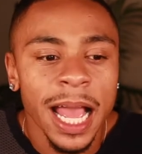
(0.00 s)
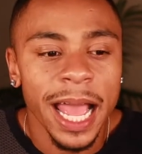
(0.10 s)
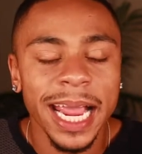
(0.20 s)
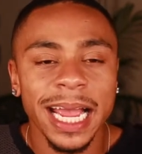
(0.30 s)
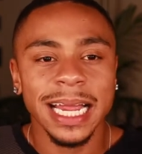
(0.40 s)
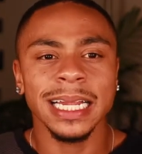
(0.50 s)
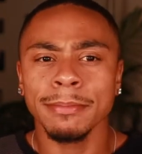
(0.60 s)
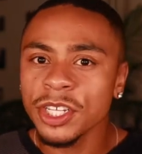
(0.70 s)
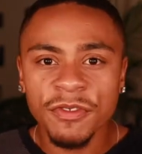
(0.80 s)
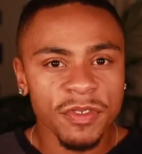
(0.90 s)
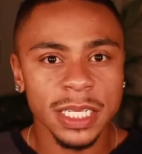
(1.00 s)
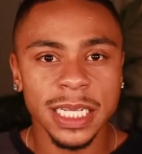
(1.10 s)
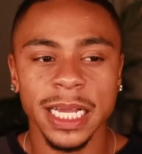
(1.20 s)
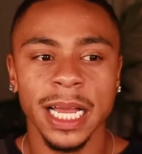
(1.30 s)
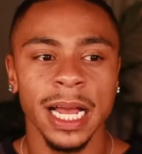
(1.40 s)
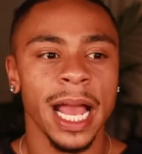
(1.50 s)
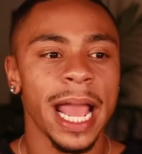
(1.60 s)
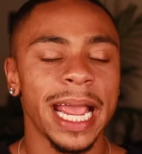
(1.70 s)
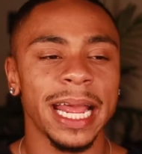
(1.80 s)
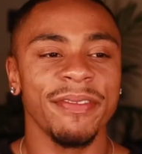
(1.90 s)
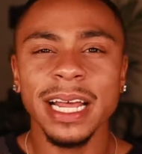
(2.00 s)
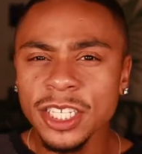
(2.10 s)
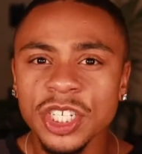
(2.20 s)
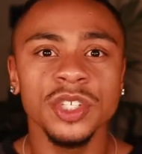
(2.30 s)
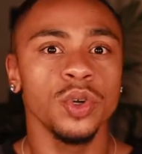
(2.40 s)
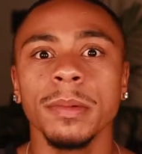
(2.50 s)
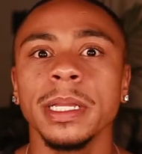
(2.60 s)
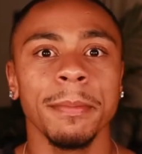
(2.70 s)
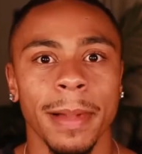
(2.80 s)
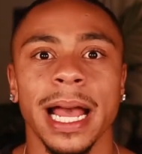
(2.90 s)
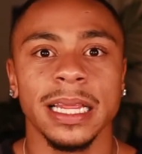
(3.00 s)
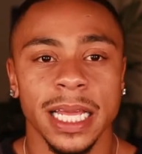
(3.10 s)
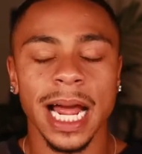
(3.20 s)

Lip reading: And I'm so friendly. And that's just normally my thing.